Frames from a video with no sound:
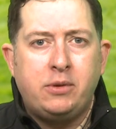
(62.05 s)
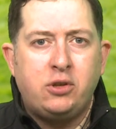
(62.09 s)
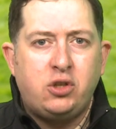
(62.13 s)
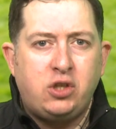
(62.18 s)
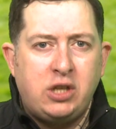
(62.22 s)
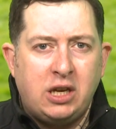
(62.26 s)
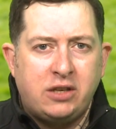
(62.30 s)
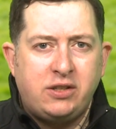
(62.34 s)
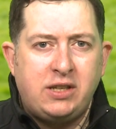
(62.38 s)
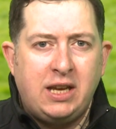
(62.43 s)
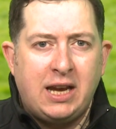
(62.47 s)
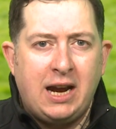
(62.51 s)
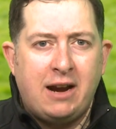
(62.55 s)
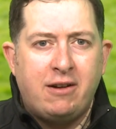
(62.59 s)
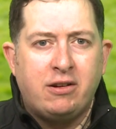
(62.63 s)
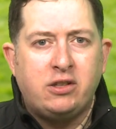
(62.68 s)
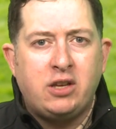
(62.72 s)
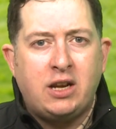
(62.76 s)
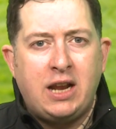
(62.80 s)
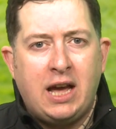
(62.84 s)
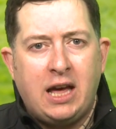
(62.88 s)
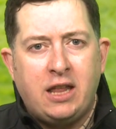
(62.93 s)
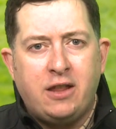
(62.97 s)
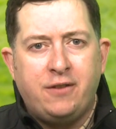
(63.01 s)
It's Jesse
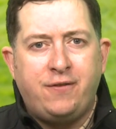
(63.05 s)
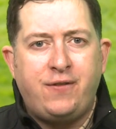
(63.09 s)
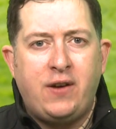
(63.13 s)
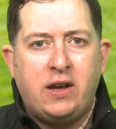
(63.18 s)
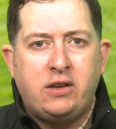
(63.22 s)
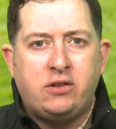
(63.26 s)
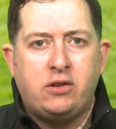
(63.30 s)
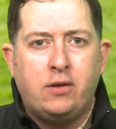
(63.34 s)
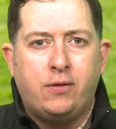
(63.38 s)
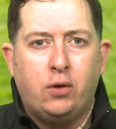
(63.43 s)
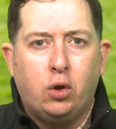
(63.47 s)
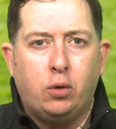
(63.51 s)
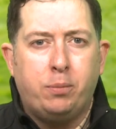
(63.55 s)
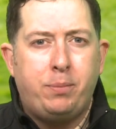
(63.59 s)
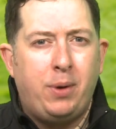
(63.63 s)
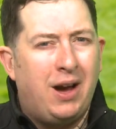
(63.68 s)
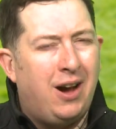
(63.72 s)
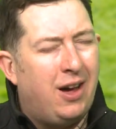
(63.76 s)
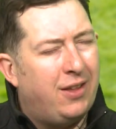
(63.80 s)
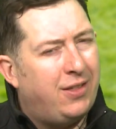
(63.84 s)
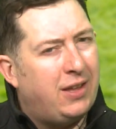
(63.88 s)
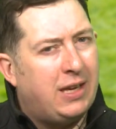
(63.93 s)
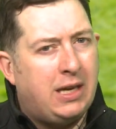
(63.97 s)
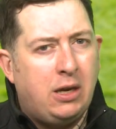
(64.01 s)
Harrington at the festival, but
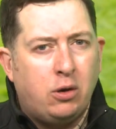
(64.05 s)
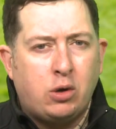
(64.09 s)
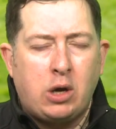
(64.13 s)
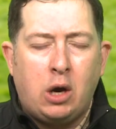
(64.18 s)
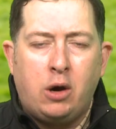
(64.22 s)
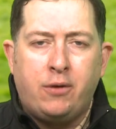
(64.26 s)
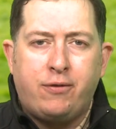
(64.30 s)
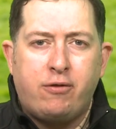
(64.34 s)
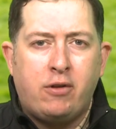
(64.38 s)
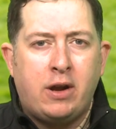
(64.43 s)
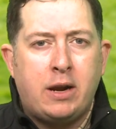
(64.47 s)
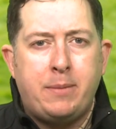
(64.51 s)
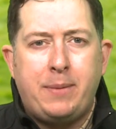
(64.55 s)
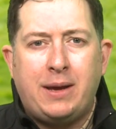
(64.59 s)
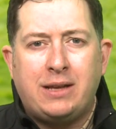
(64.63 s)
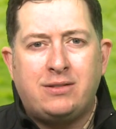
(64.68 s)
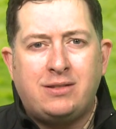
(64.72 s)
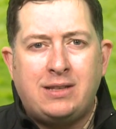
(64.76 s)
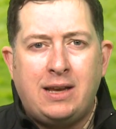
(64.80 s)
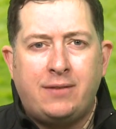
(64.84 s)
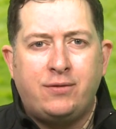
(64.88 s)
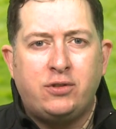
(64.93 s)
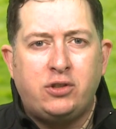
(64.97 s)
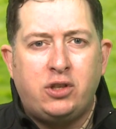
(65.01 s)
I think he'll go off around about
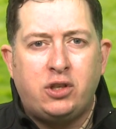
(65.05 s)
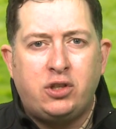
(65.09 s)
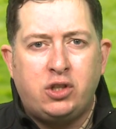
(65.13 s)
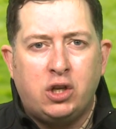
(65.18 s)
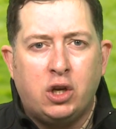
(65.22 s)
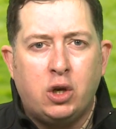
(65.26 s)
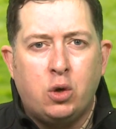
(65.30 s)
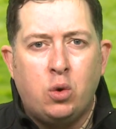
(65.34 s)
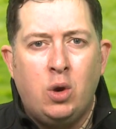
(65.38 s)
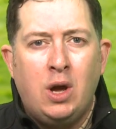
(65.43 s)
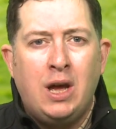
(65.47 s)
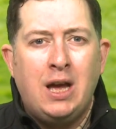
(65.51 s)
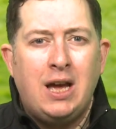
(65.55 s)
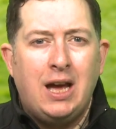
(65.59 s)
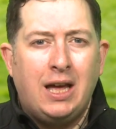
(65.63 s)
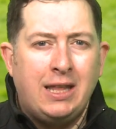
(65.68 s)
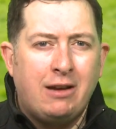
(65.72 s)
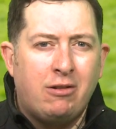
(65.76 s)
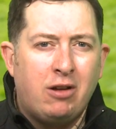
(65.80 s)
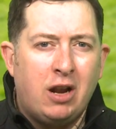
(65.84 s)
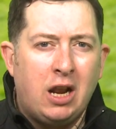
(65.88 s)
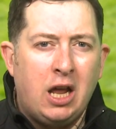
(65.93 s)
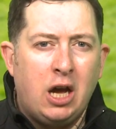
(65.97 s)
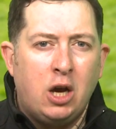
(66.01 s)
7 to 2, and
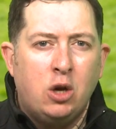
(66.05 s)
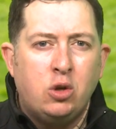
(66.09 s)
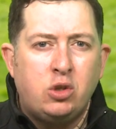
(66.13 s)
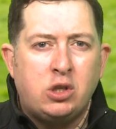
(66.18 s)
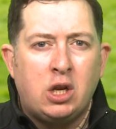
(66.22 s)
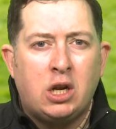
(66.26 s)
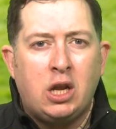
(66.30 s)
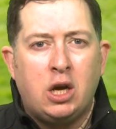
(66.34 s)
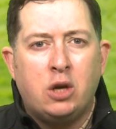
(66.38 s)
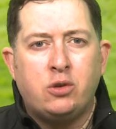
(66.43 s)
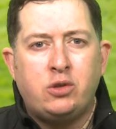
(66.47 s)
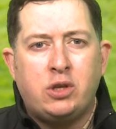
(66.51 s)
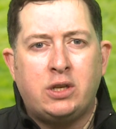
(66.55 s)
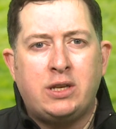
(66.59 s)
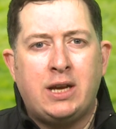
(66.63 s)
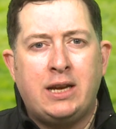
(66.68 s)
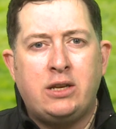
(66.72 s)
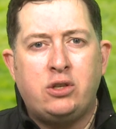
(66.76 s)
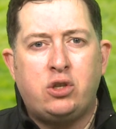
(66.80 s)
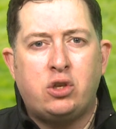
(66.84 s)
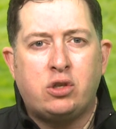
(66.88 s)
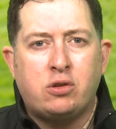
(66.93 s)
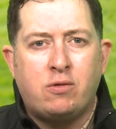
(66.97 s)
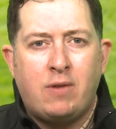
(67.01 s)
there are loads and loads of
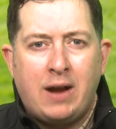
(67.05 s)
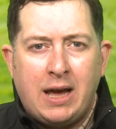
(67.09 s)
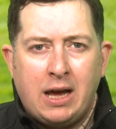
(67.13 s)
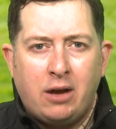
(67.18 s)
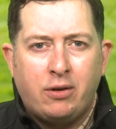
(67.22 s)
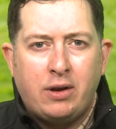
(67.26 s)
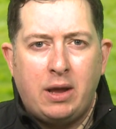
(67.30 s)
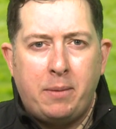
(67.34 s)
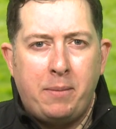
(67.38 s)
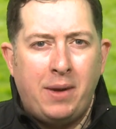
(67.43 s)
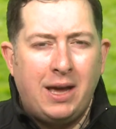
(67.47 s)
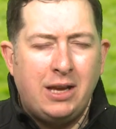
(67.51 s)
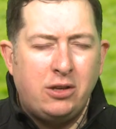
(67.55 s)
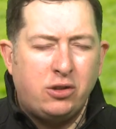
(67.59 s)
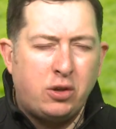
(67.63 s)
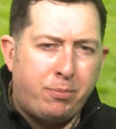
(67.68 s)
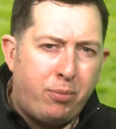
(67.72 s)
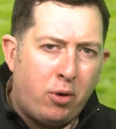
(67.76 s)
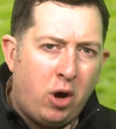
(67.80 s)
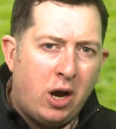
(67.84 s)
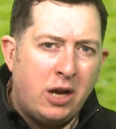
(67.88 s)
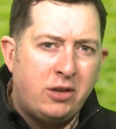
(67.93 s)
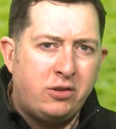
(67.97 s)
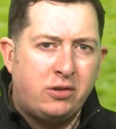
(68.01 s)
dangers around him. It's a
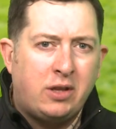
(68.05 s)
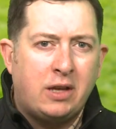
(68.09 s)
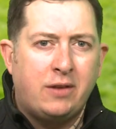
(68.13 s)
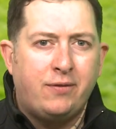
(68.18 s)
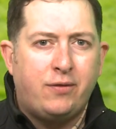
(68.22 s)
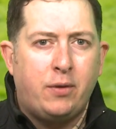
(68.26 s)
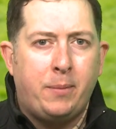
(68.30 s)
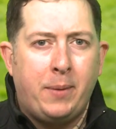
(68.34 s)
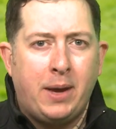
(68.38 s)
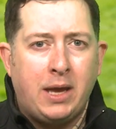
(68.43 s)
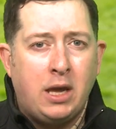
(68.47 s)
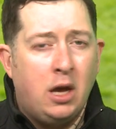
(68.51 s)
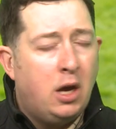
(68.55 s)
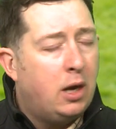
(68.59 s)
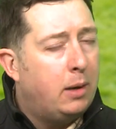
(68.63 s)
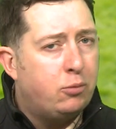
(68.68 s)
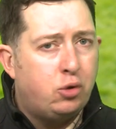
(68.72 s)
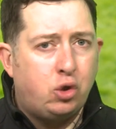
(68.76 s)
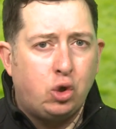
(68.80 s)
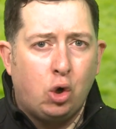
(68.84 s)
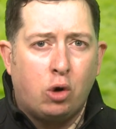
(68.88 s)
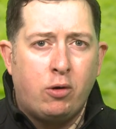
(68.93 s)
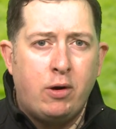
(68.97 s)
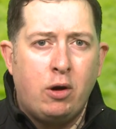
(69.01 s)
prize thing for me. I'm
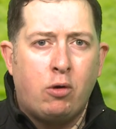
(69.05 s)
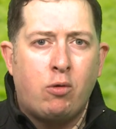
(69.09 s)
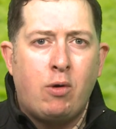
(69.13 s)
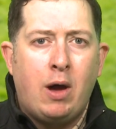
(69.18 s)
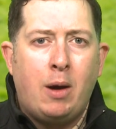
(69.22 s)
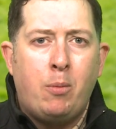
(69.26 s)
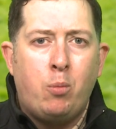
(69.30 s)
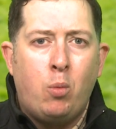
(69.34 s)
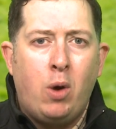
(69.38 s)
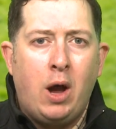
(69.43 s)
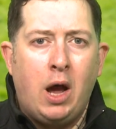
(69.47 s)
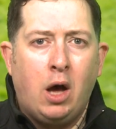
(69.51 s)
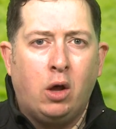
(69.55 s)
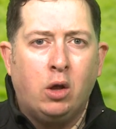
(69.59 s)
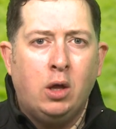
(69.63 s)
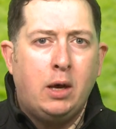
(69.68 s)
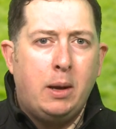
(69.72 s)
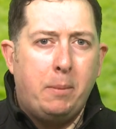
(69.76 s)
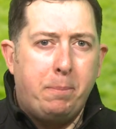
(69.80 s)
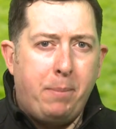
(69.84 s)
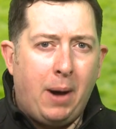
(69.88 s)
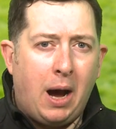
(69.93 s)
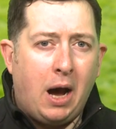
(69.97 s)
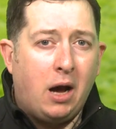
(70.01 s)
sure he'll run well,
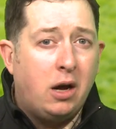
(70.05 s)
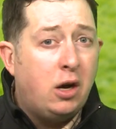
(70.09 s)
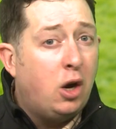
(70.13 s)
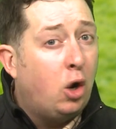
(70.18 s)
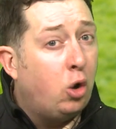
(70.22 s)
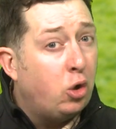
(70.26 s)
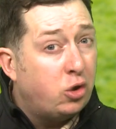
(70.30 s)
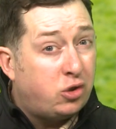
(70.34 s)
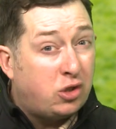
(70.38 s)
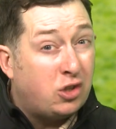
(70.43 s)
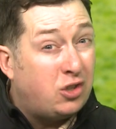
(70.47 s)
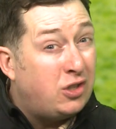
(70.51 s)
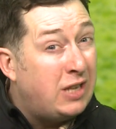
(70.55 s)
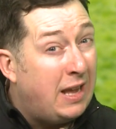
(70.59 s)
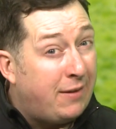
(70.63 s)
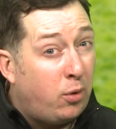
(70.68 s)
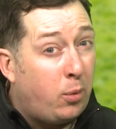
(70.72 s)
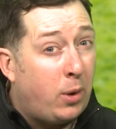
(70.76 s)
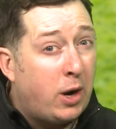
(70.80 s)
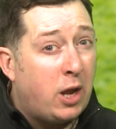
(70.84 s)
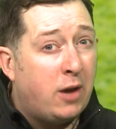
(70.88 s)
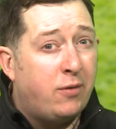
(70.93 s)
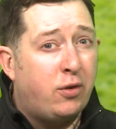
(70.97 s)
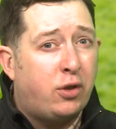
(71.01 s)
but a horse that's never
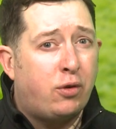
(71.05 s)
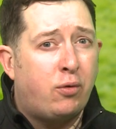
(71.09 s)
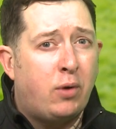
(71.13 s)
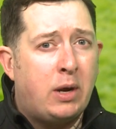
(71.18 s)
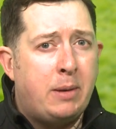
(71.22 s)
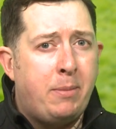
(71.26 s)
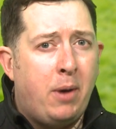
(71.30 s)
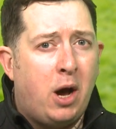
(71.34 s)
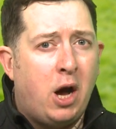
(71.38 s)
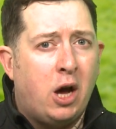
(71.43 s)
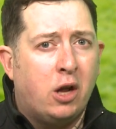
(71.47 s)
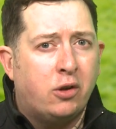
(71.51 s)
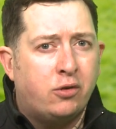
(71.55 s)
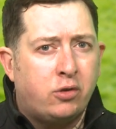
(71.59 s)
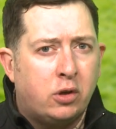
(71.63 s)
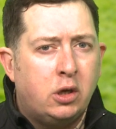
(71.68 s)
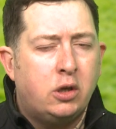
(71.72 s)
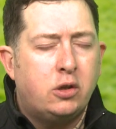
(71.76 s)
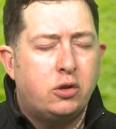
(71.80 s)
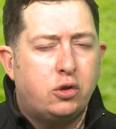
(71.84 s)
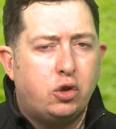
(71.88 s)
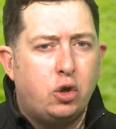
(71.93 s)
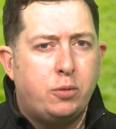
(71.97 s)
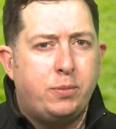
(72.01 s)
won over 3 miles,
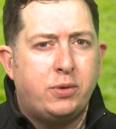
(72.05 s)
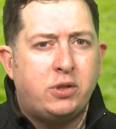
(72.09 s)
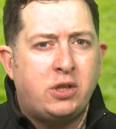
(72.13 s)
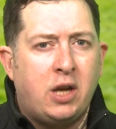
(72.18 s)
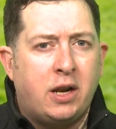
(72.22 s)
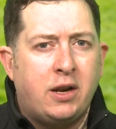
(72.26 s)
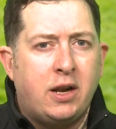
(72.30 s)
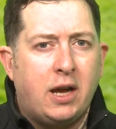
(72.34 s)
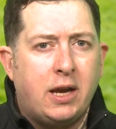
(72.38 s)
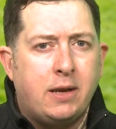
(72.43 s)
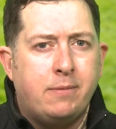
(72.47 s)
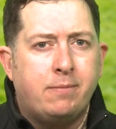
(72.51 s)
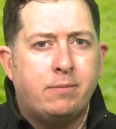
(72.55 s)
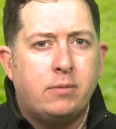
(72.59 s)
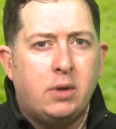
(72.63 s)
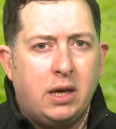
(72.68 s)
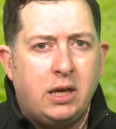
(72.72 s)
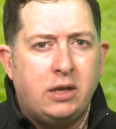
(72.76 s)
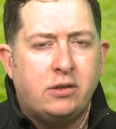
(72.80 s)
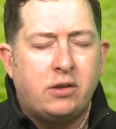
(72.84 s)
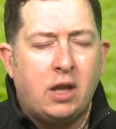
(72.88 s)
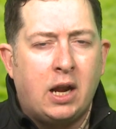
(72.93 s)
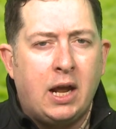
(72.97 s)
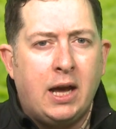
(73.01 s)
Super Sunday,
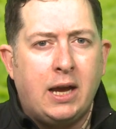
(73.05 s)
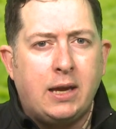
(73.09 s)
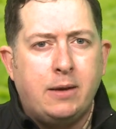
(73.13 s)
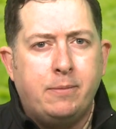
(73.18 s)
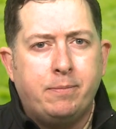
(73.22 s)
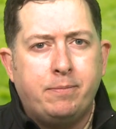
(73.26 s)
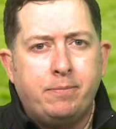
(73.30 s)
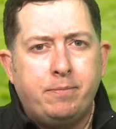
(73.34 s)
he's the lay.